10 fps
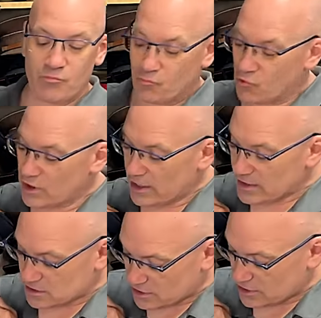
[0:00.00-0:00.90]
really
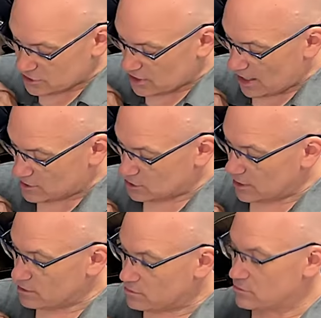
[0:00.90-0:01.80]
nice condition,
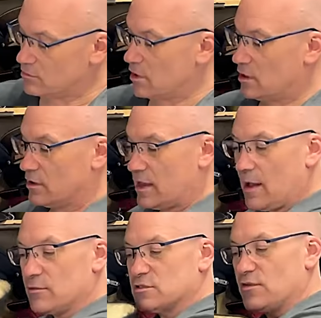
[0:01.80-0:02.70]
actually.
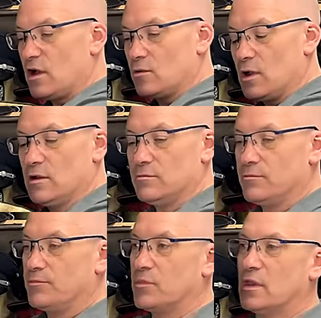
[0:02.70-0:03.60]
Camerons of Ottawa.
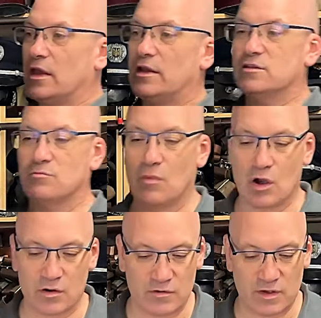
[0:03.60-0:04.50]
It is
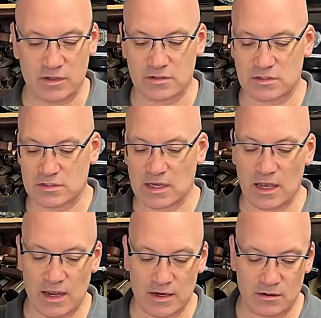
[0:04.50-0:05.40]
marked
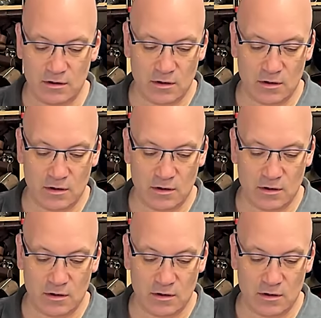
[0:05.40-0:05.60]
inside.